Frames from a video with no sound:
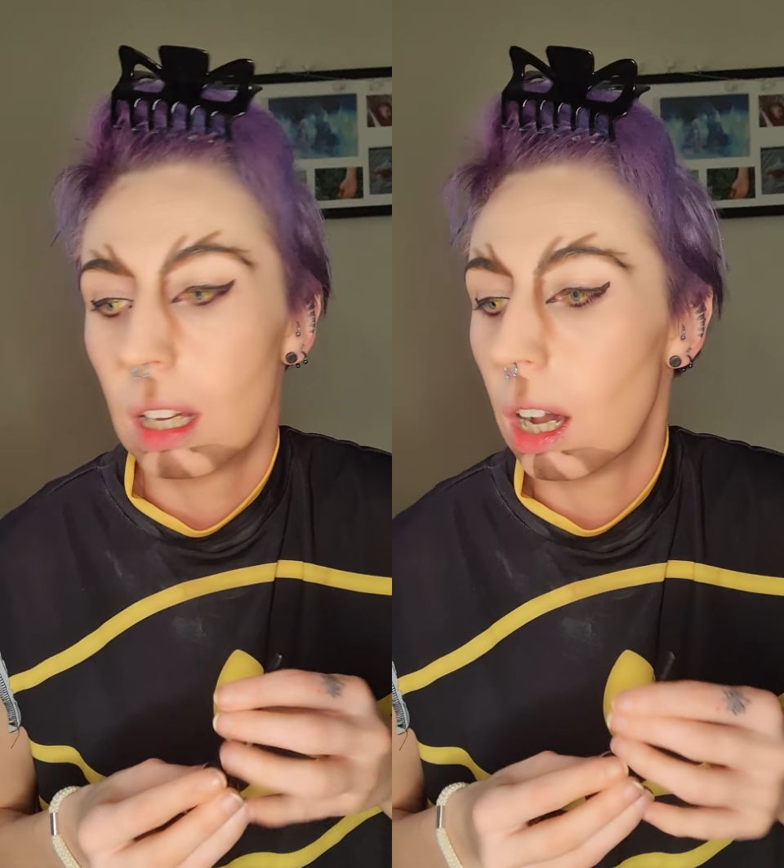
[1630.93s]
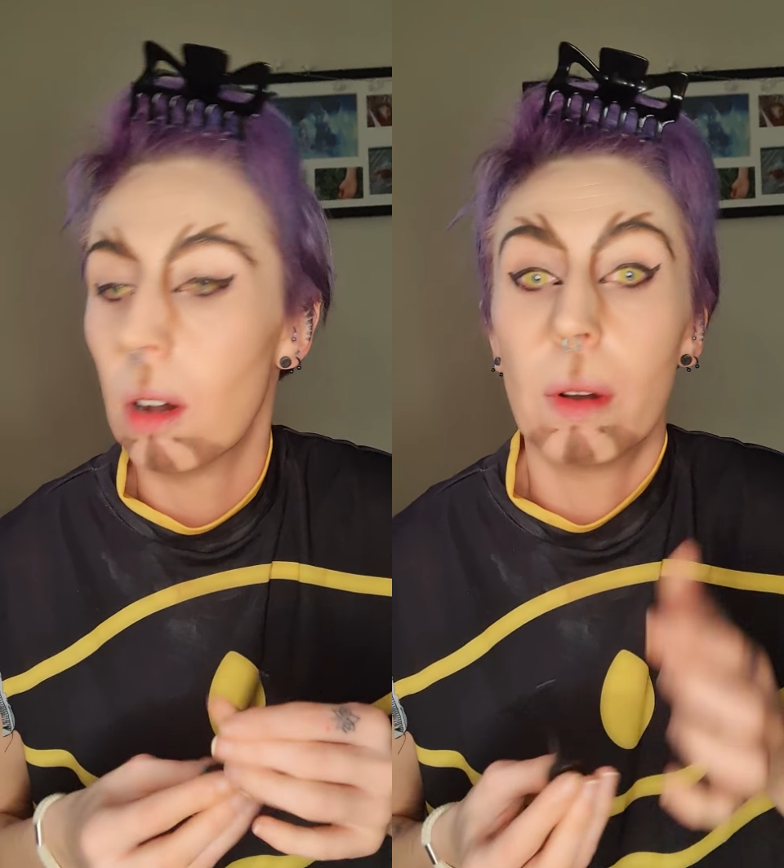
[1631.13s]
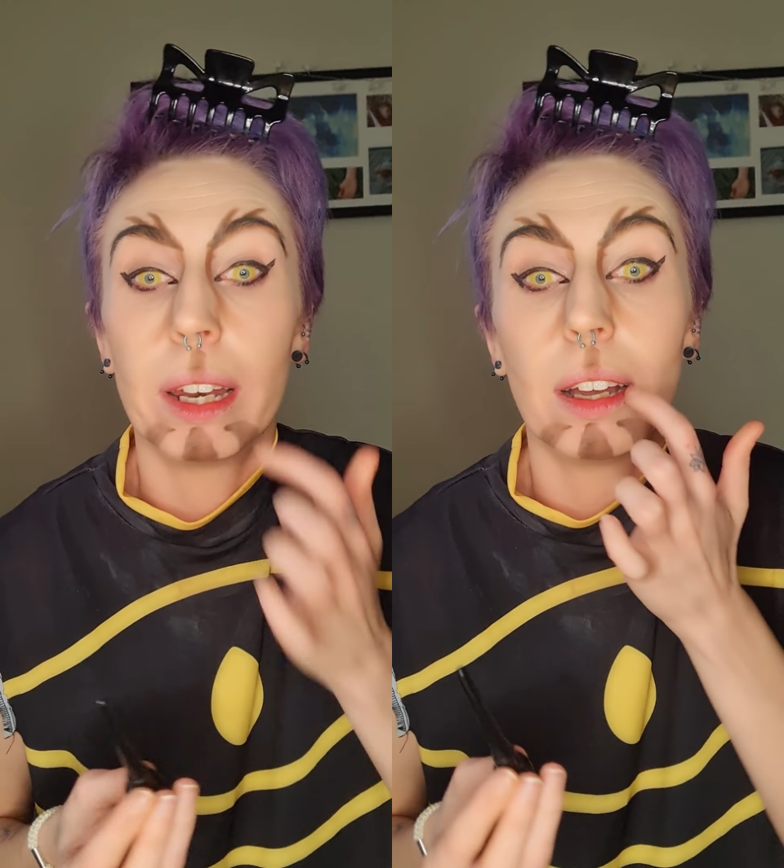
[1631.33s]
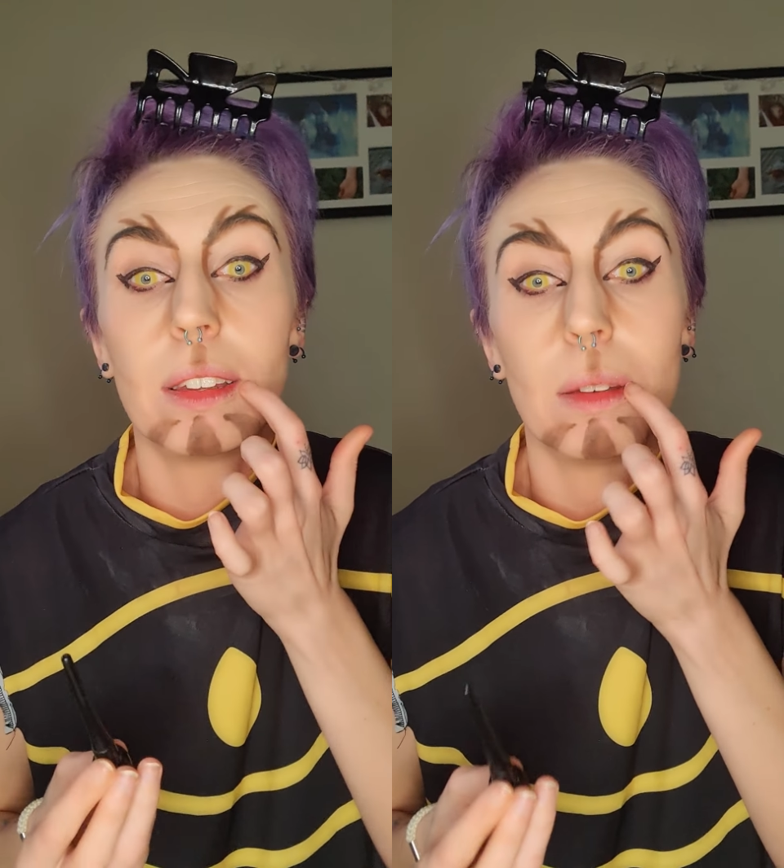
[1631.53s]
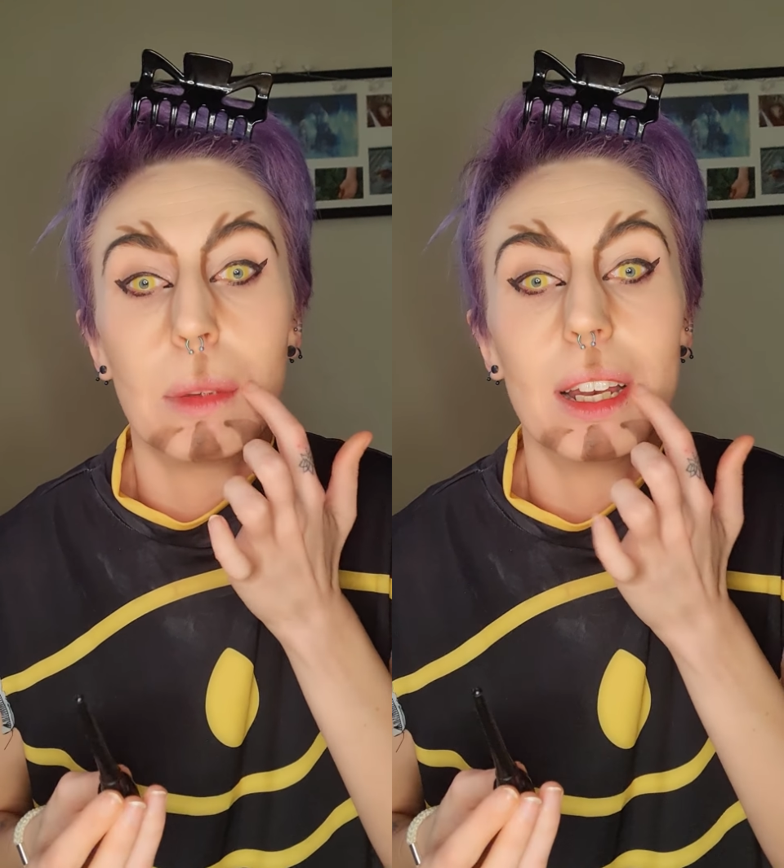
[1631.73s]
Oh, and I
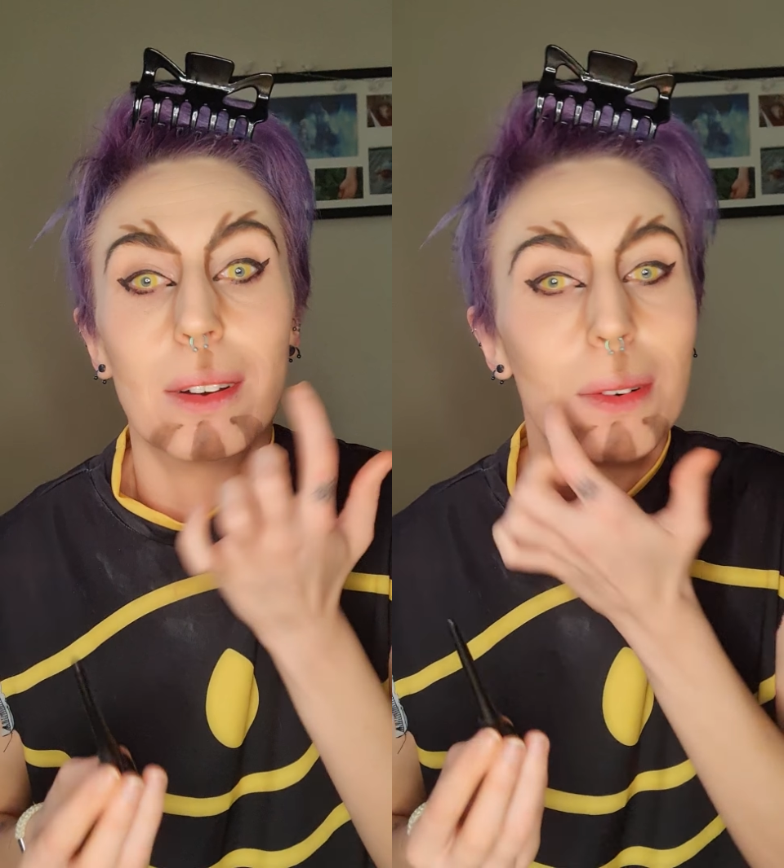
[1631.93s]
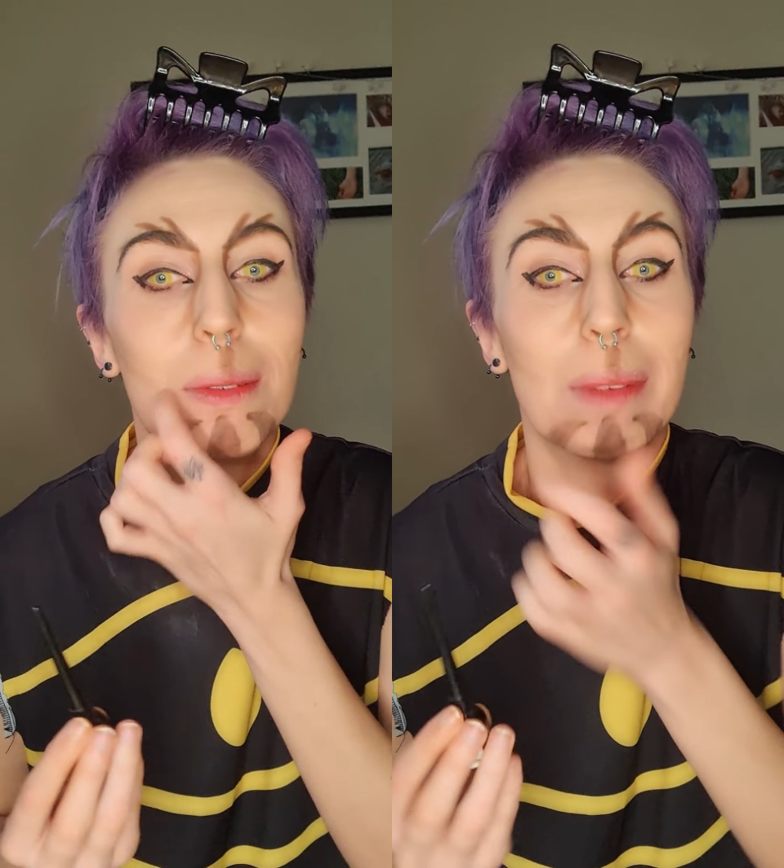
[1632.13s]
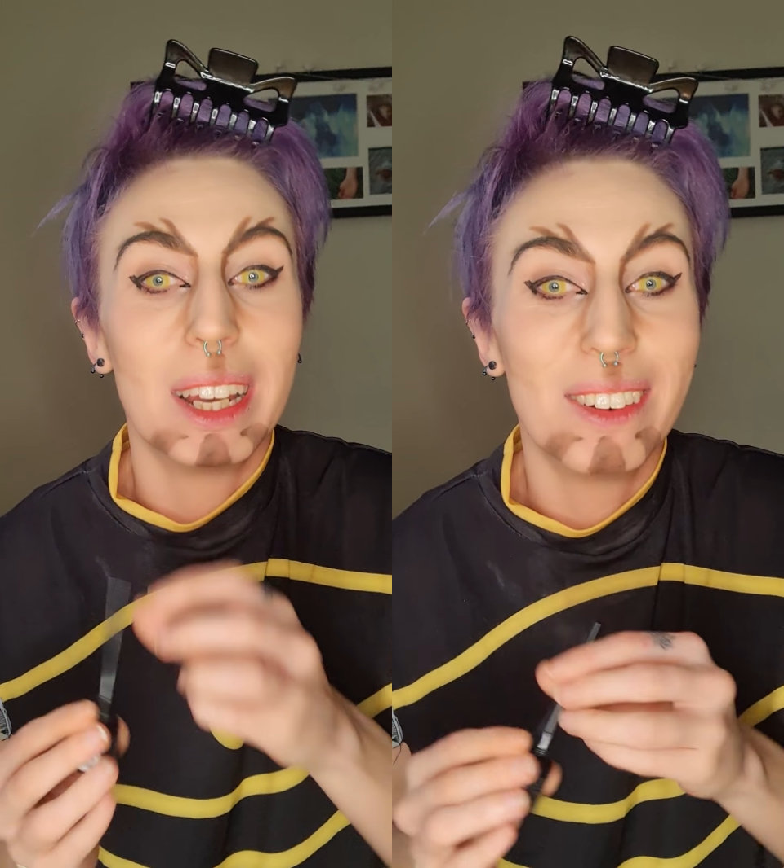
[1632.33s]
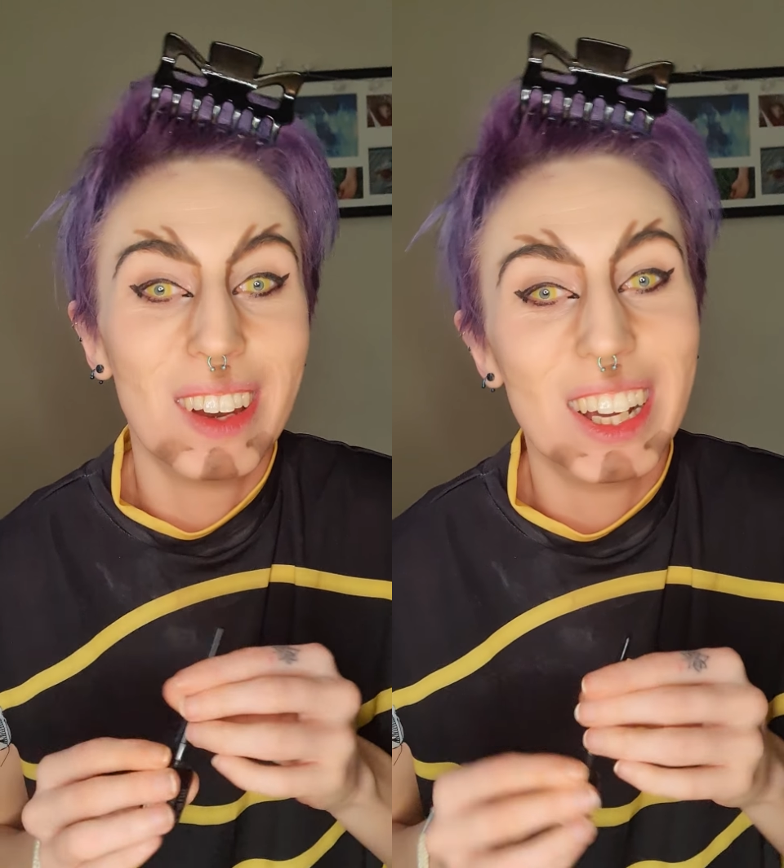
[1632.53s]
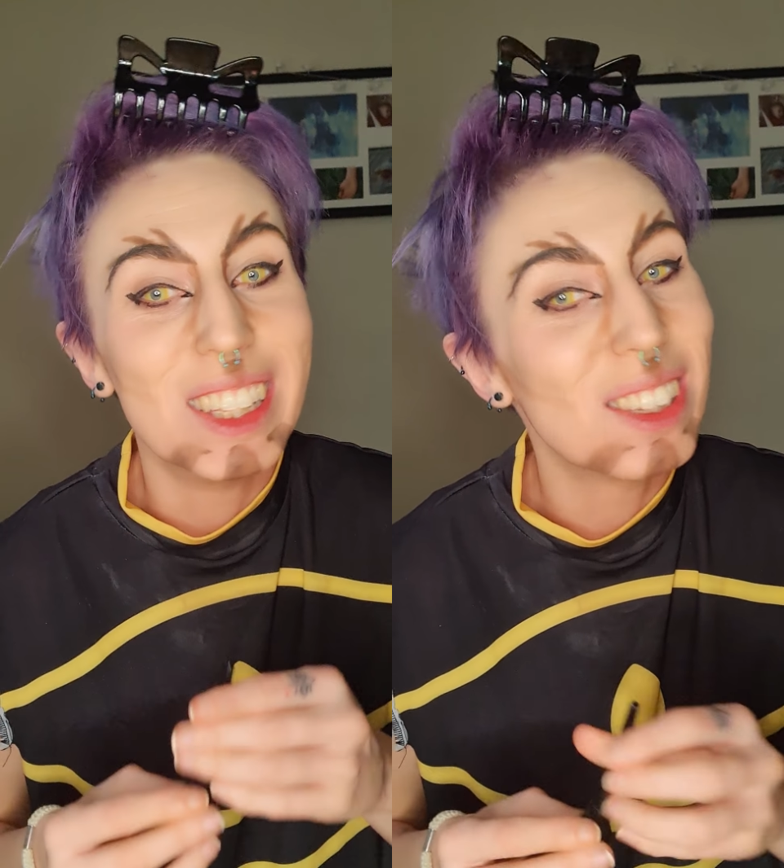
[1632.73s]
do my little lines